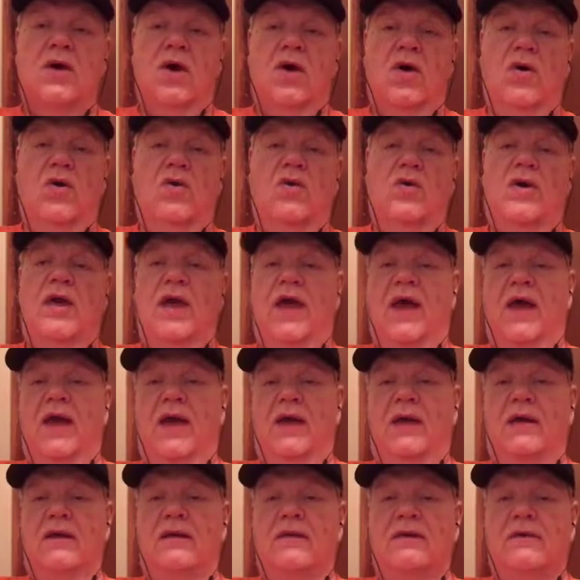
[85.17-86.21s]

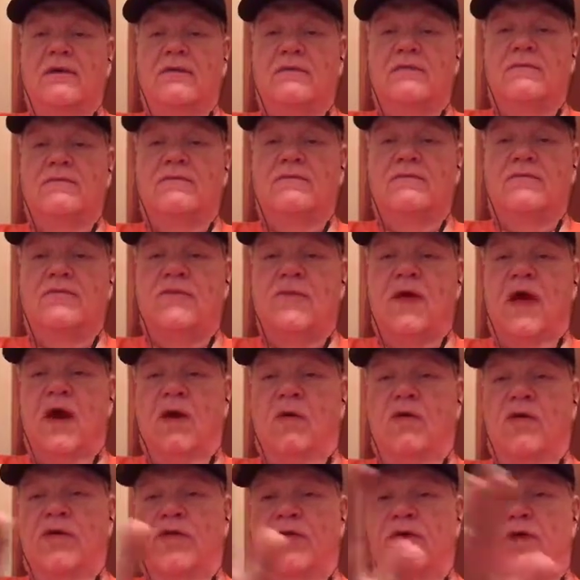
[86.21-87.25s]
Okay, now
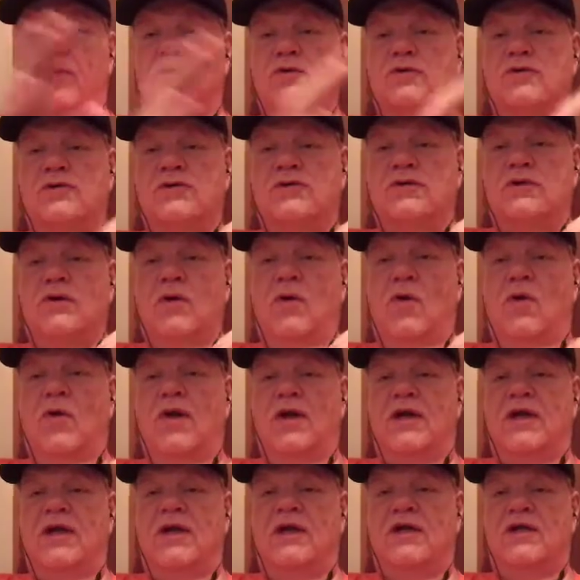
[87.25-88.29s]
with those
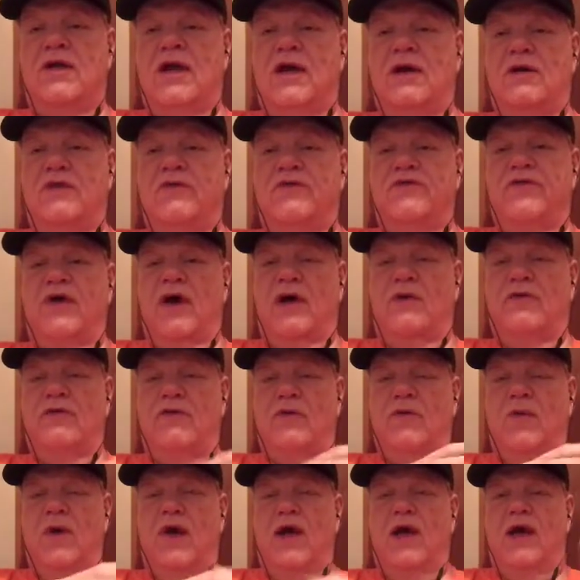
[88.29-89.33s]
gory details out of
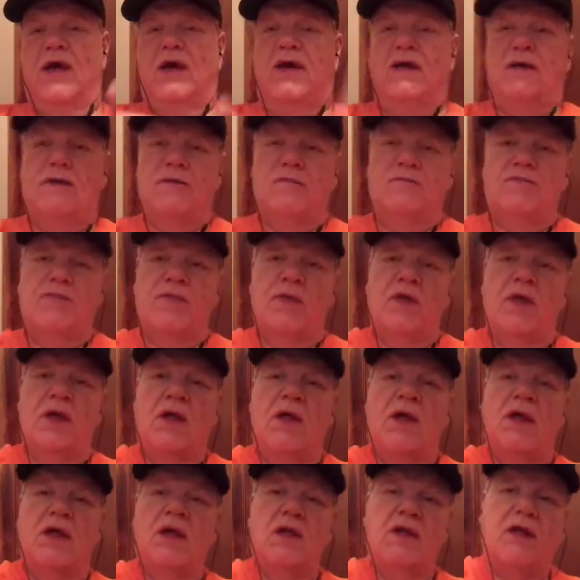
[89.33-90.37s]
the way,
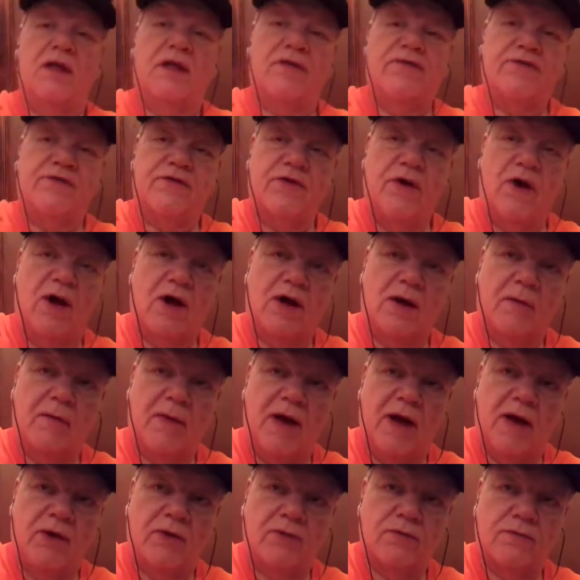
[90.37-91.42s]
let's talk
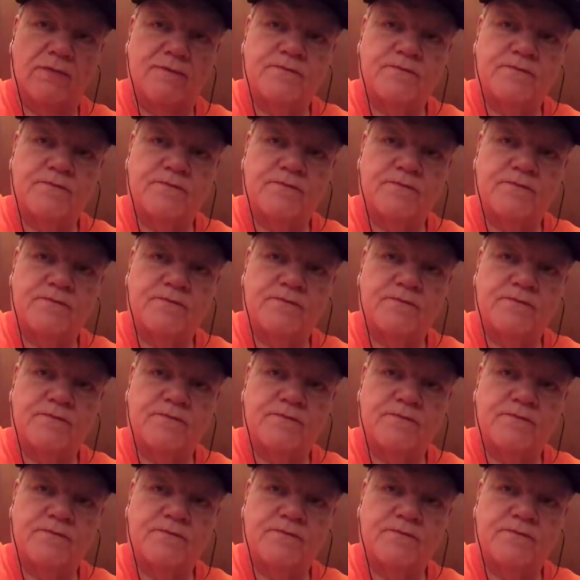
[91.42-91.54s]
about